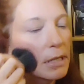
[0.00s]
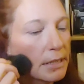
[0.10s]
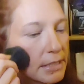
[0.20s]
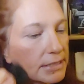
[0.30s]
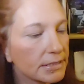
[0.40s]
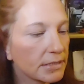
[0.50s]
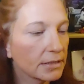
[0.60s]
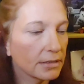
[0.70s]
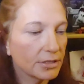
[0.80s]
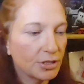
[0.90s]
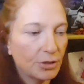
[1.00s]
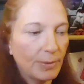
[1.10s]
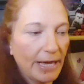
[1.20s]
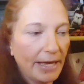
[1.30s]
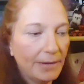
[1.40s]
Yeah, that doesn't look
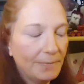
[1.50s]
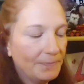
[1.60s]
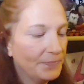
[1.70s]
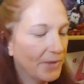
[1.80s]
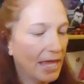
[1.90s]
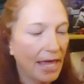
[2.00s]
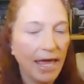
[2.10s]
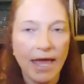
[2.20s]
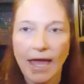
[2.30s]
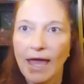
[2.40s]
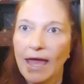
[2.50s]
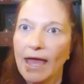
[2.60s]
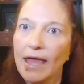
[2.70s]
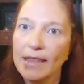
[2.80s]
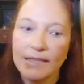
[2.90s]
too bad.
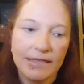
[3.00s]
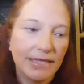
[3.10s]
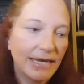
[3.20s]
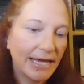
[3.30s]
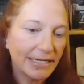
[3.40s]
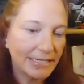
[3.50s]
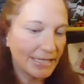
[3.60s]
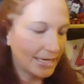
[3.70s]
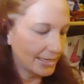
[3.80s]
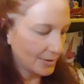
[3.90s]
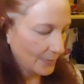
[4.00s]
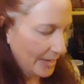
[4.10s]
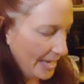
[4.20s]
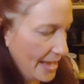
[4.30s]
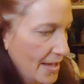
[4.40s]
And then the next thing that
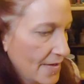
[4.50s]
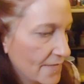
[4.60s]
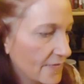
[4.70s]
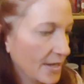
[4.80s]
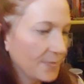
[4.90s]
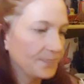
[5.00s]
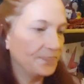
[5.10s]
we have